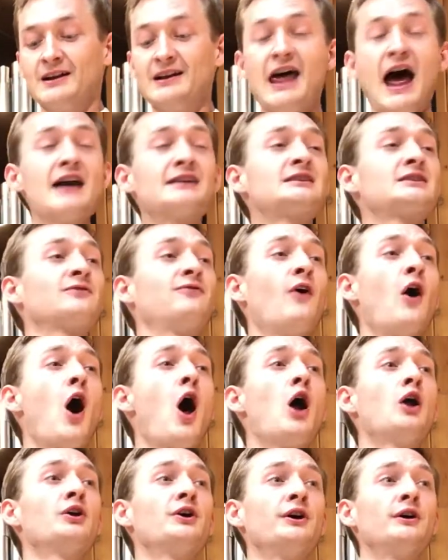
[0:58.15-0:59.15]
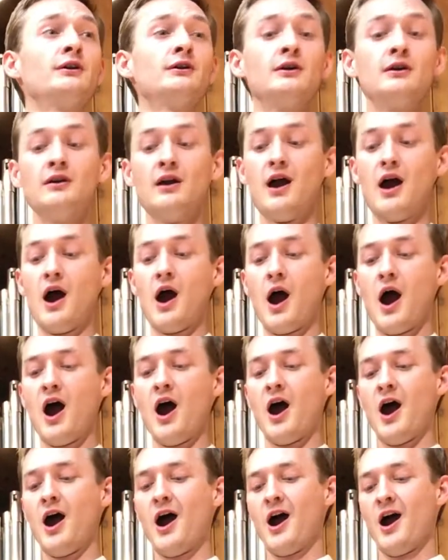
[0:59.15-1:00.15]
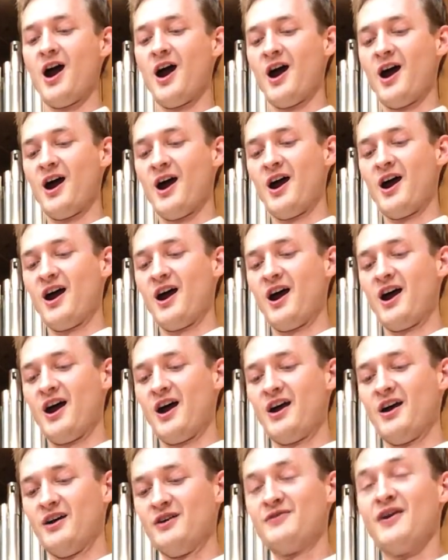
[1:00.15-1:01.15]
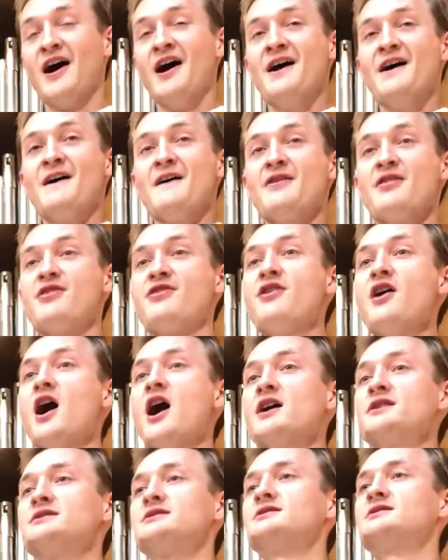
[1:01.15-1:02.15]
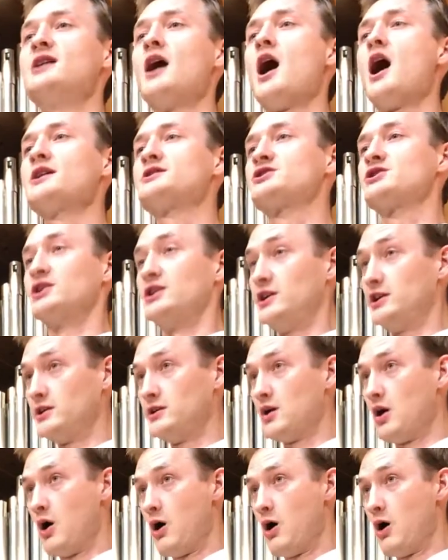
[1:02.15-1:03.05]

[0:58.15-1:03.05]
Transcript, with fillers: let's fall in love. The Dutch in